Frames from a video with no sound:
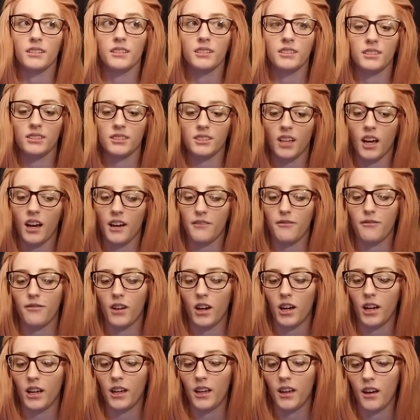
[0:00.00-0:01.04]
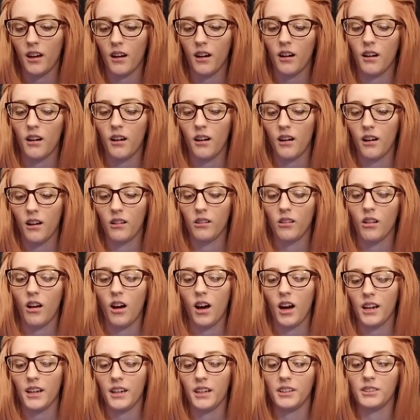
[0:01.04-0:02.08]
sci-fi a
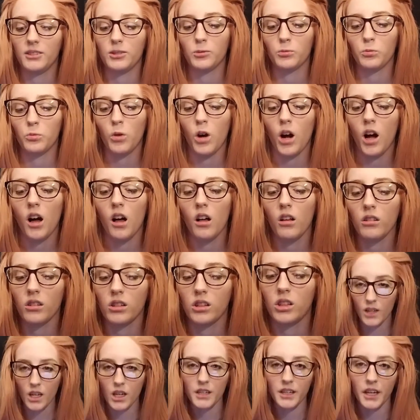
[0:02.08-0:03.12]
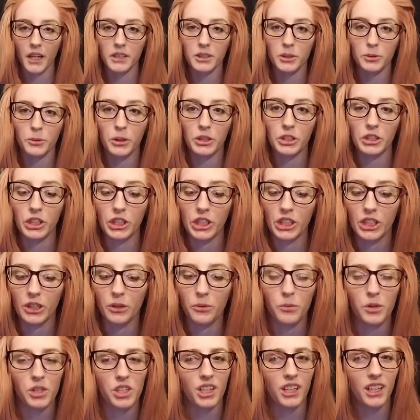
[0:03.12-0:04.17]
lot as well. Next question,
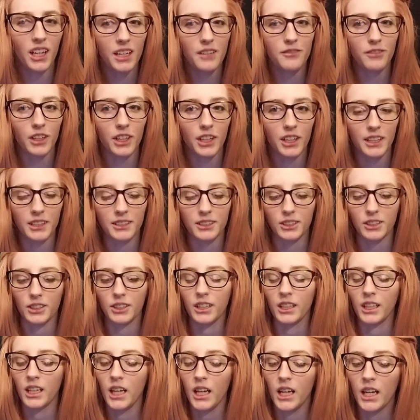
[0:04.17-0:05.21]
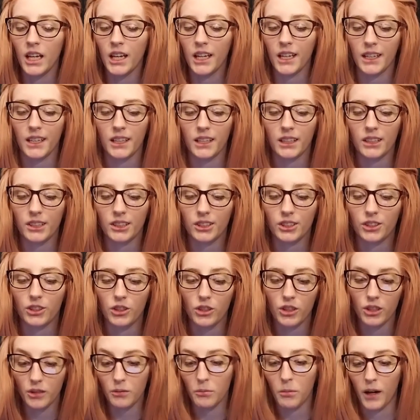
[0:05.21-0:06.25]
which I kind of already answered, is
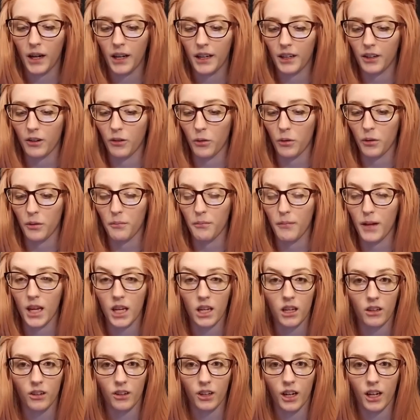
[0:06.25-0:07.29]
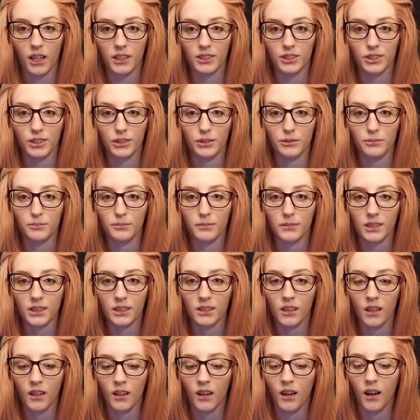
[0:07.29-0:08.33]
do you buy or make your costumes?
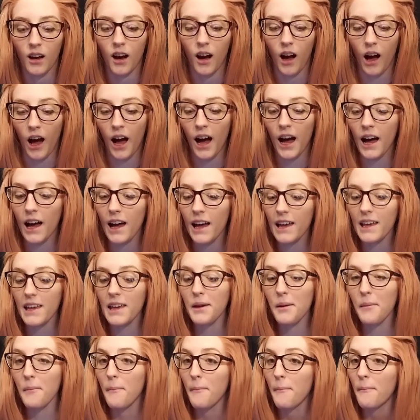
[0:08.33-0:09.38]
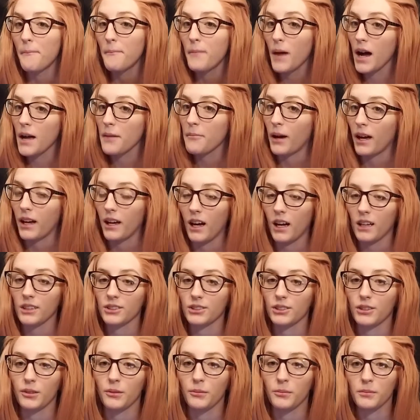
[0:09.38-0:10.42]
I buy my
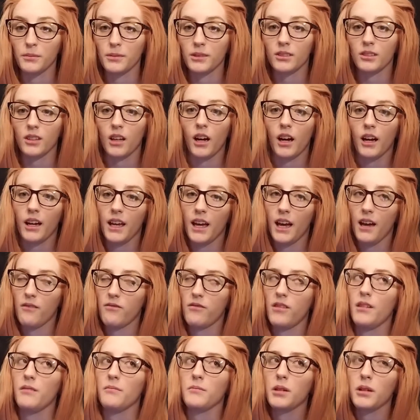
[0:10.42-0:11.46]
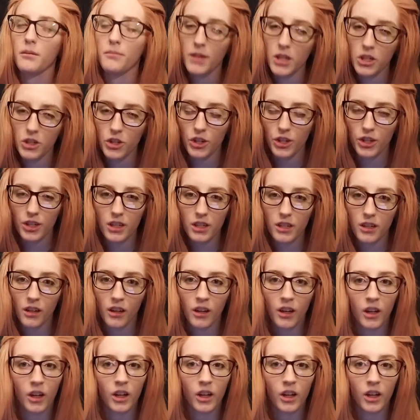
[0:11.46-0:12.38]
costumes. I have them commissioned,